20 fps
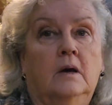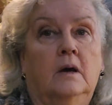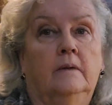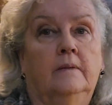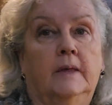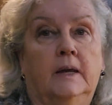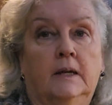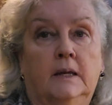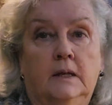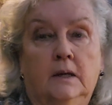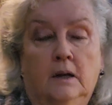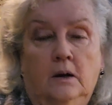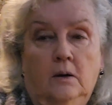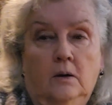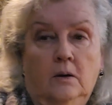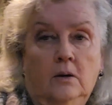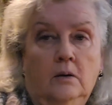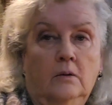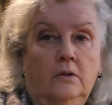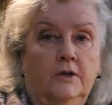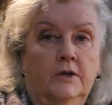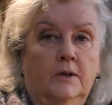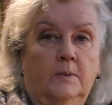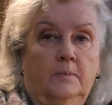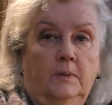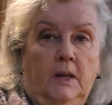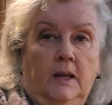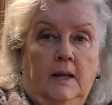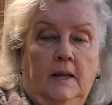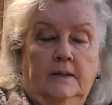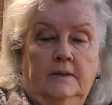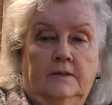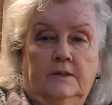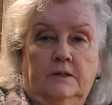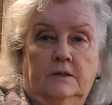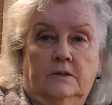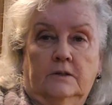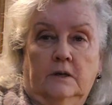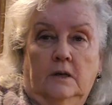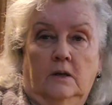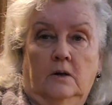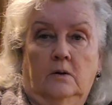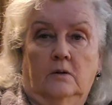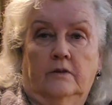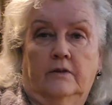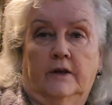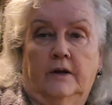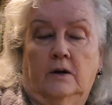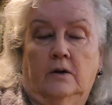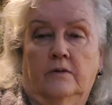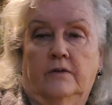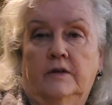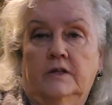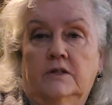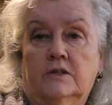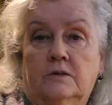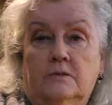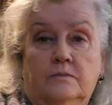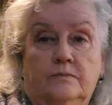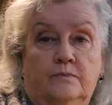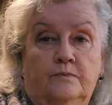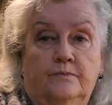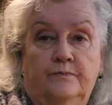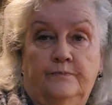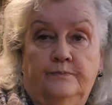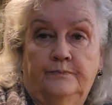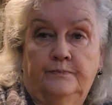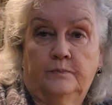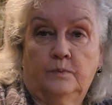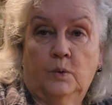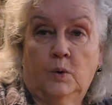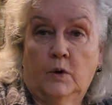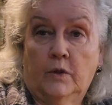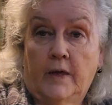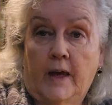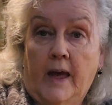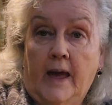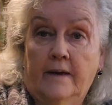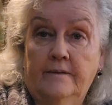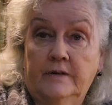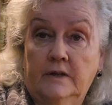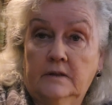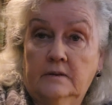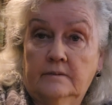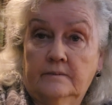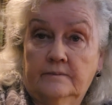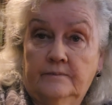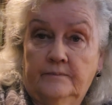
and they get all the appliances along there that's worth having.